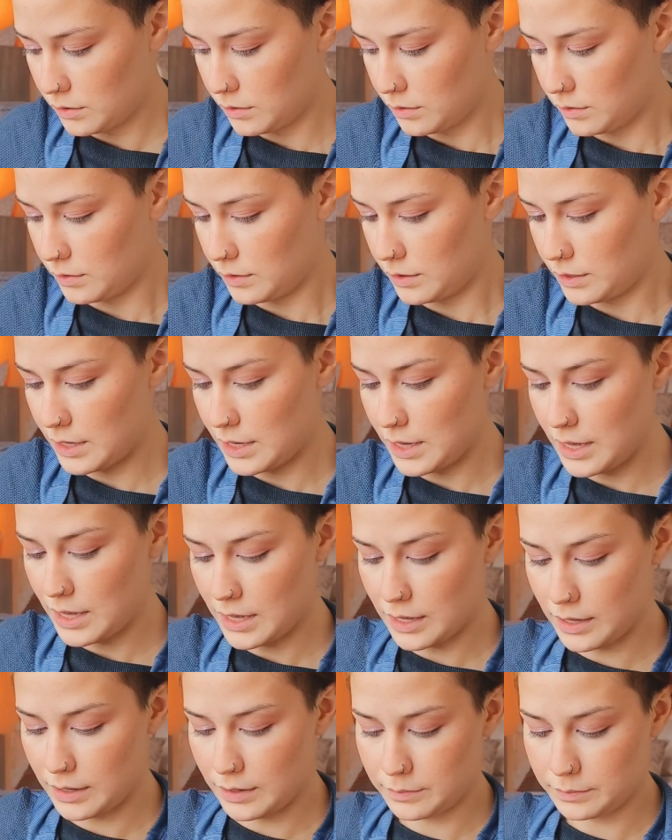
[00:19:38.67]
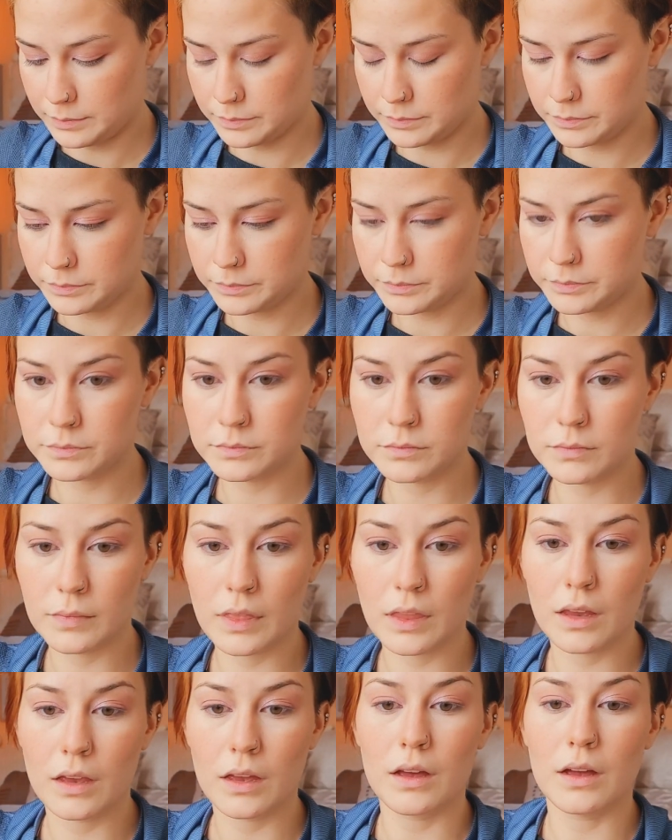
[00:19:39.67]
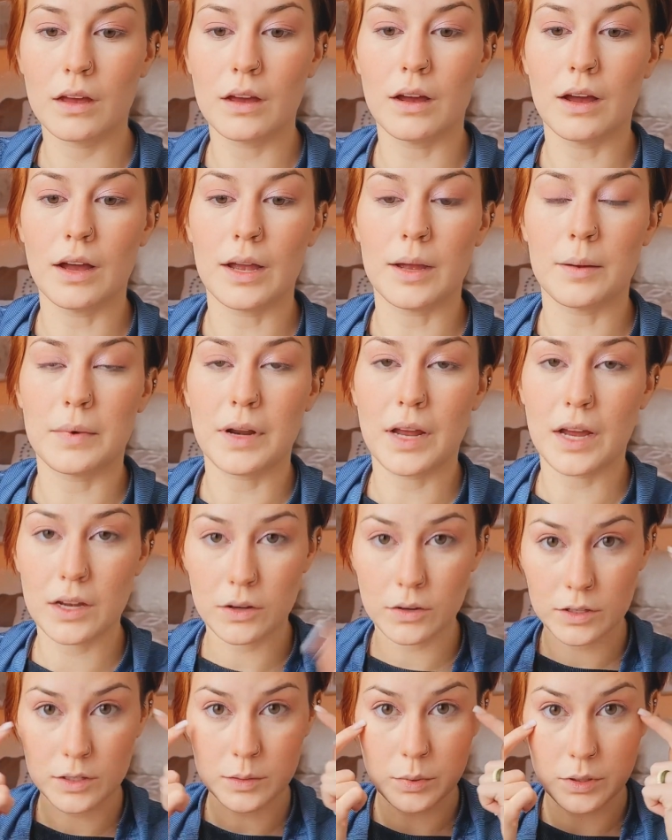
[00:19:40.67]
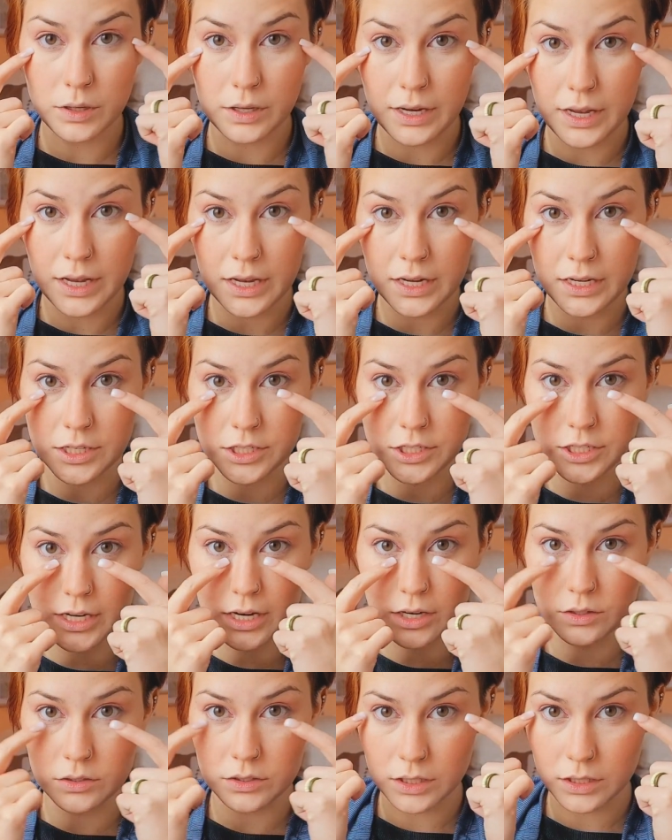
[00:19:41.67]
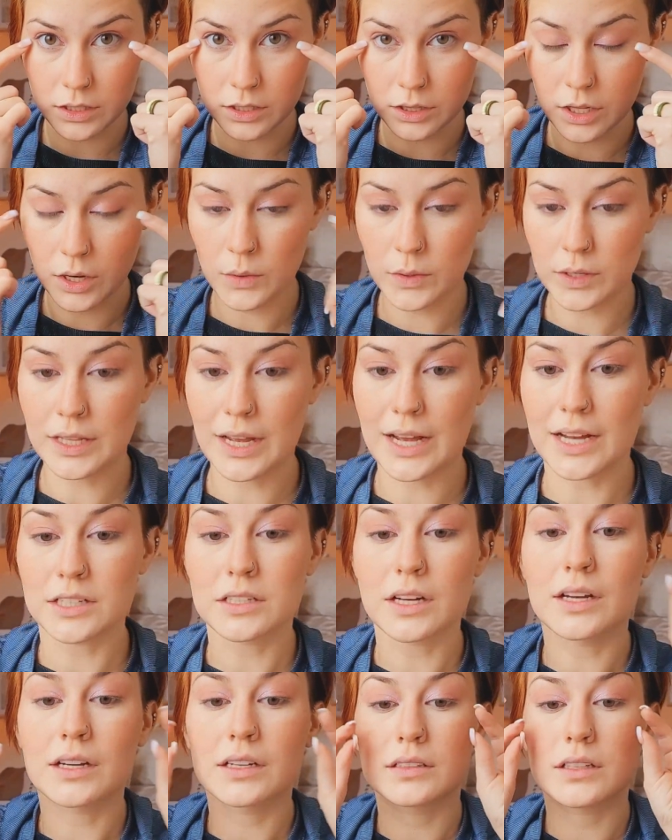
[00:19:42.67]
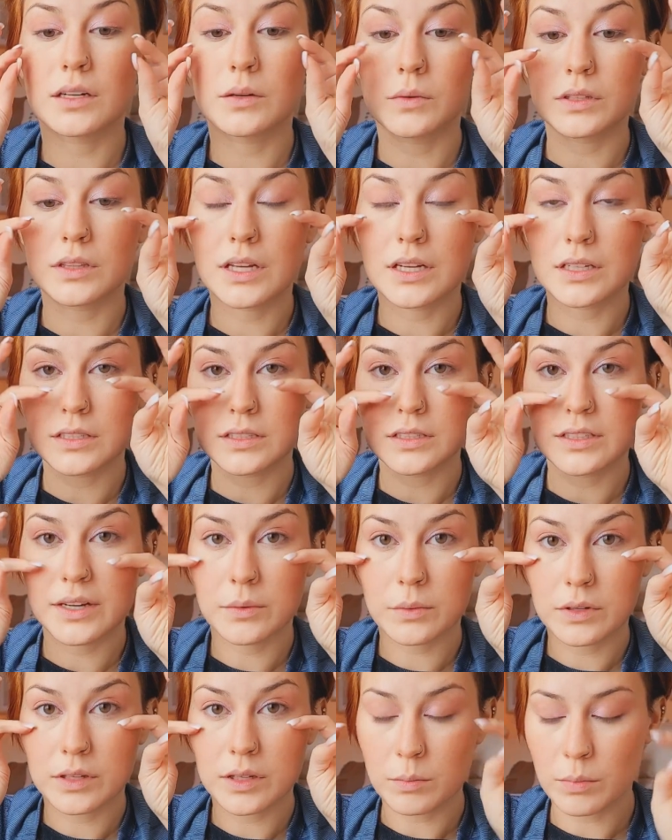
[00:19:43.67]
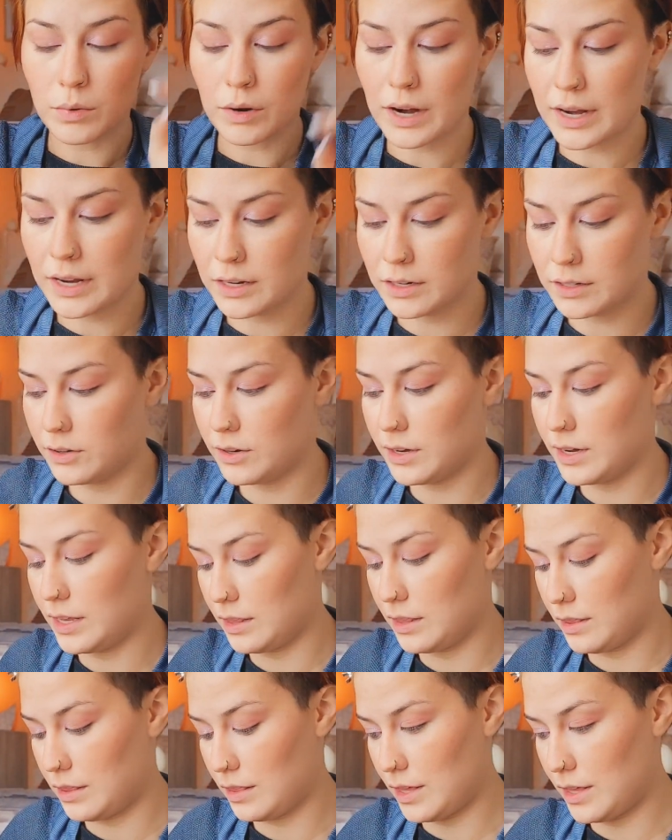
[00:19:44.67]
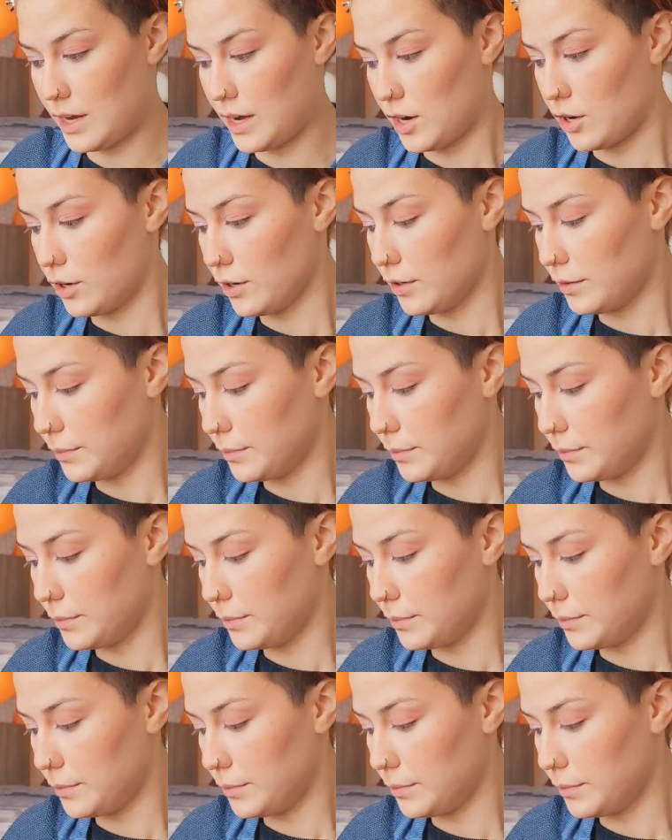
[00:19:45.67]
Okay. I am not going to put any shadows on the lower lash line because I want that to stay really bright underneath there.